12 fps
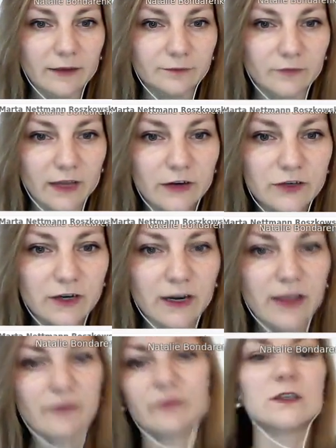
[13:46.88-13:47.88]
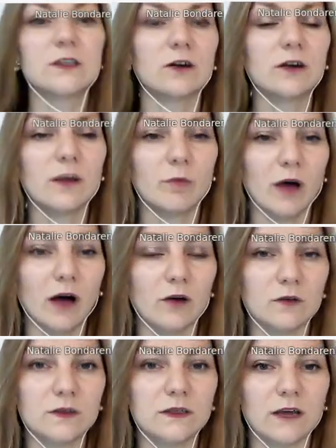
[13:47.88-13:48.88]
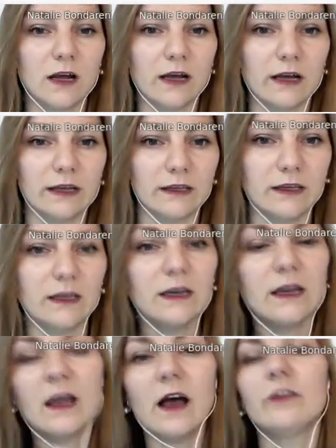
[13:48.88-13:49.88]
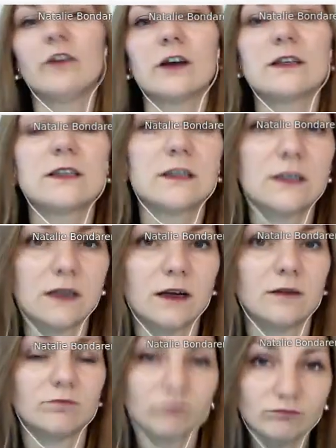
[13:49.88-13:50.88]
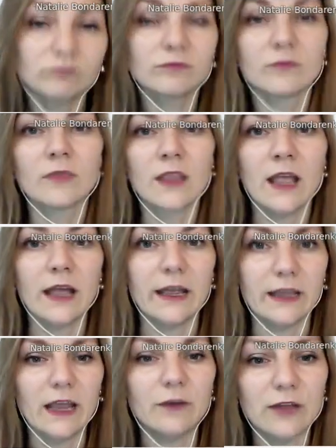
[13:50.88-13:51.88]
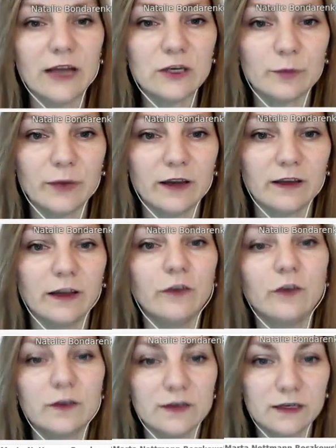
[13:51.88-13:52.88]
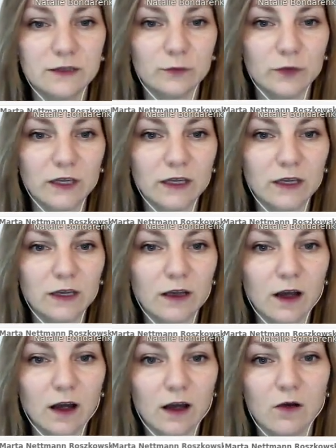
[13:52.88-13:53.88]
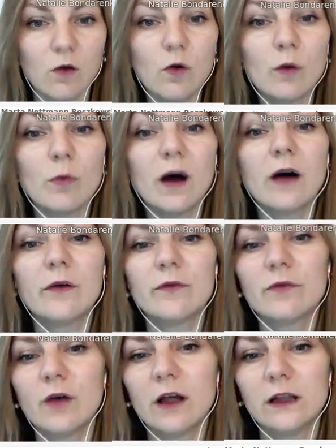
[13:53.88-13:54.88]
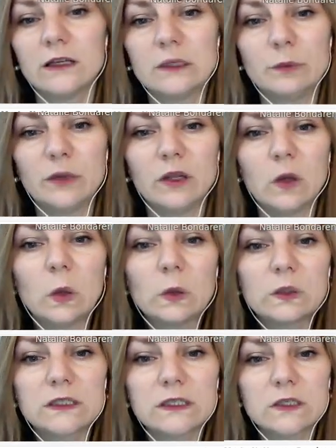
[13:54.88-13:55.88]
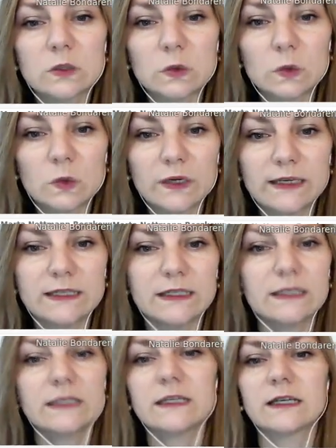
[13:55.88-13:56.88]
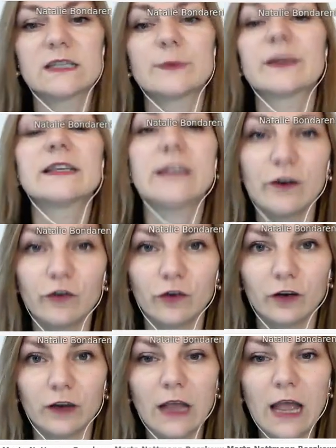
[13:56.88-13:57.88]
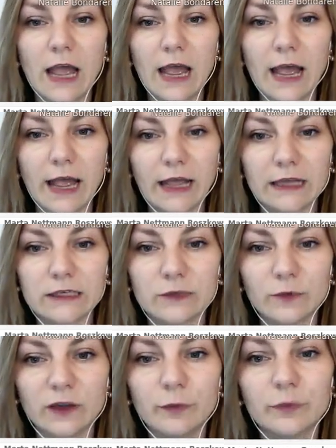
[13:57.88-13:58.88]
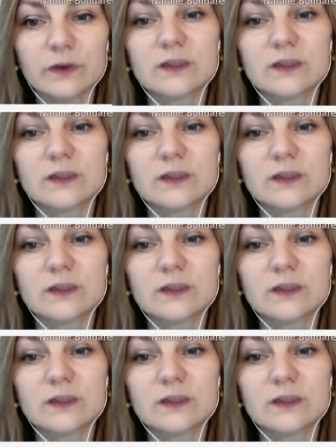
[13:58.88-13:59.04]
Actually, if we talk about Gili, I just again would like to pay attention that we go above and beyond to exceed expectation, and we try